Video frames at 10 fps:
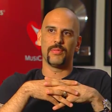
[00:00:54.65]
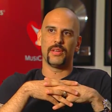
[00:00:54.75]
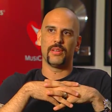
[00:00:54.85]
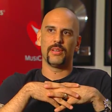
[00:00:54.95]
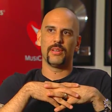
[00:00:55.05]

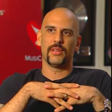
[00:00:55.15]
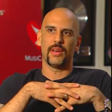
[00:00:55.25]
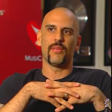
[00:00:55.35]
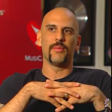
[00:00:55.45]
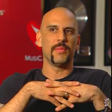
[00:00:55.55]
But
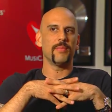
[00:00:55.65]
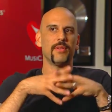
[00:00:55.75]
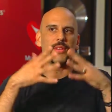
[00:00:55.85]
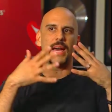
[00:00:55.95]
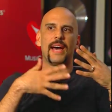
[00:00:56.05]
I
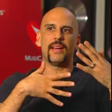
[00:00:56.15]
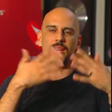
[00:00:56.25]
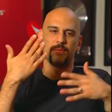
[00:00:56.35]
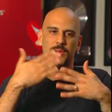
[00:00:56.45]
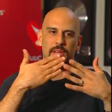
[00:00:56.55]
remember that
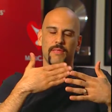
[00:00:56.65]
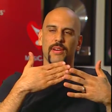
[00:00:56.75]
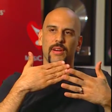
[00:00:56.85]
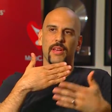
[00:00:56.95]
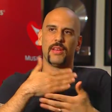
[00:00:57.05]
as being a
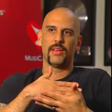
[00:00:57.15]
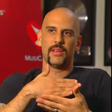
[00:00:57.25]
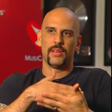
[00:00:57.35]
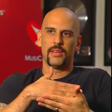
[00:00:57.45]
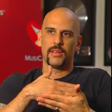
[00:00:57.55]
very
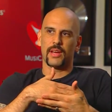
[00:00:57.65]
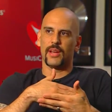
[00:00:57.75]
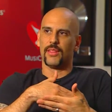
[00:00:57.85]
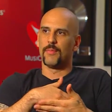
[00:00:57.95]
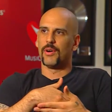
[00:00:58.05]
kind
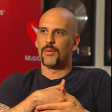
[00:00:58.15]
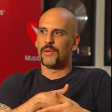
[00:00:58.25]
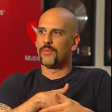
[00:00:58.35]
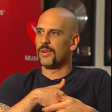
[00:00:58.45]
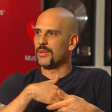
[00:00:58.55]
of the
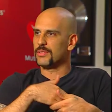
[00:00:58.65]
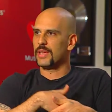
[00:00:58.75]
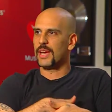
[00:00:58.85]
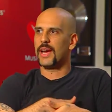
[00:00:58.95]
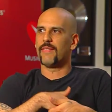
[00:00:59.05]
moment where I was
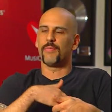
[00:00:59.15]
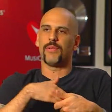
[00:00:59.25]
like, I have a